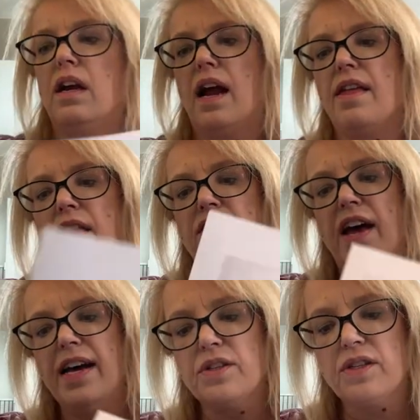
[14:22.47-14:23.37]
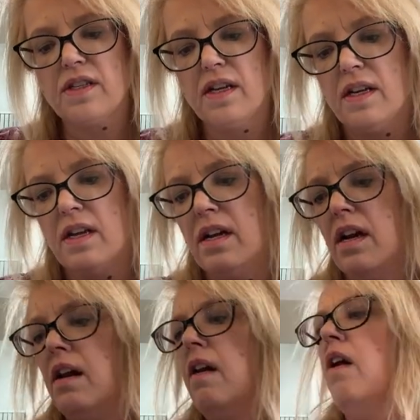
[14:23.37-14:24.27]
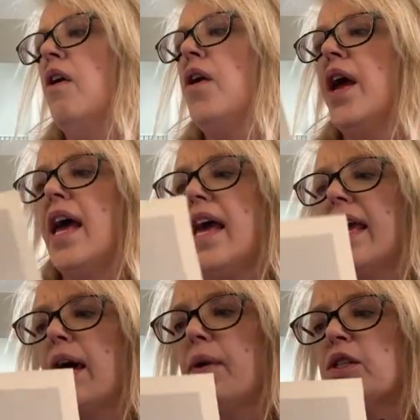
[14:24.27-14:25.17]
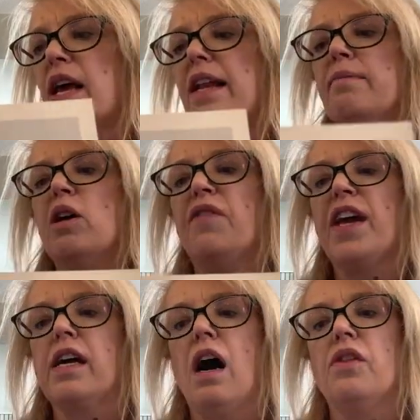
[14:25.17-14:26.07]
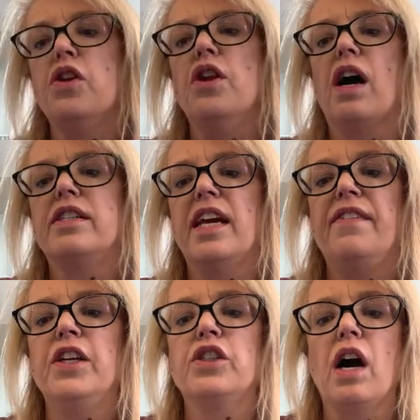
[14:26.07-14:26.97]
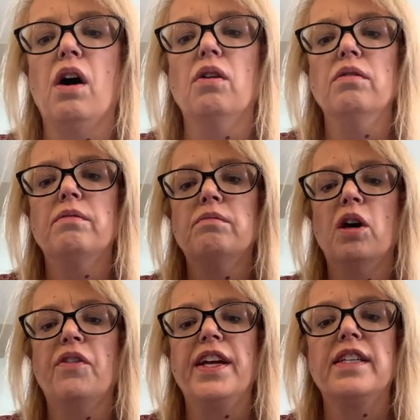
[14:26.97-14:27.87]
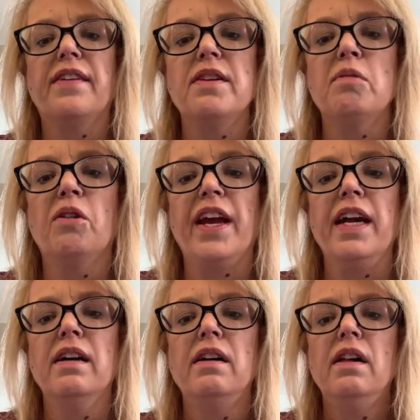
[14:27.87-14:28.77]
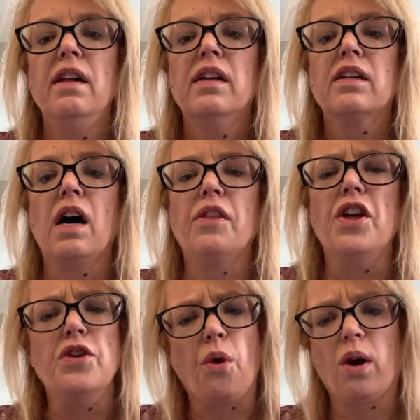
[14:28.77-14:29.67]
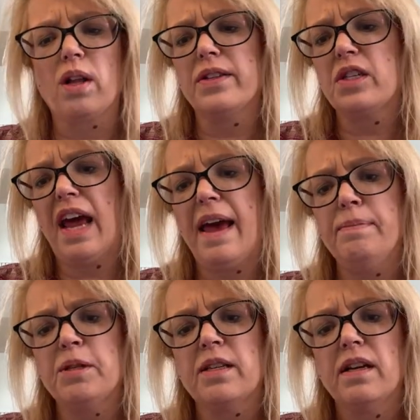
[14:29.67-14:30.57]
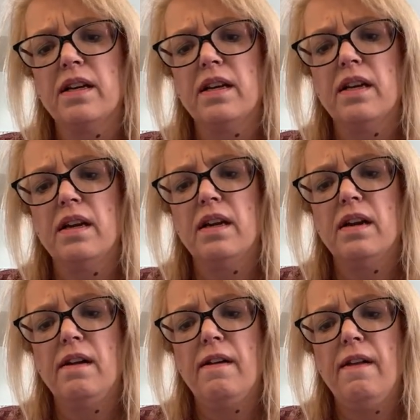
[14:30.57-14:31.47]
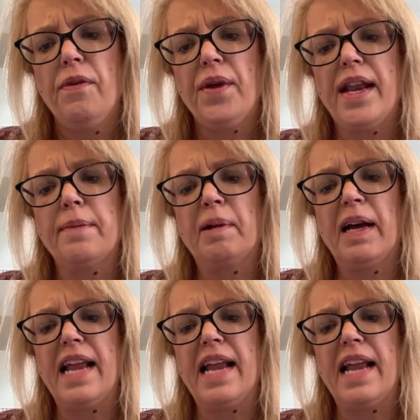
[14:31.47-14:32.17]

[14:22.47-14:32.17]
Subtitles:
then this. He was in a movie called, a TV movie called The Norless Tapes. And he played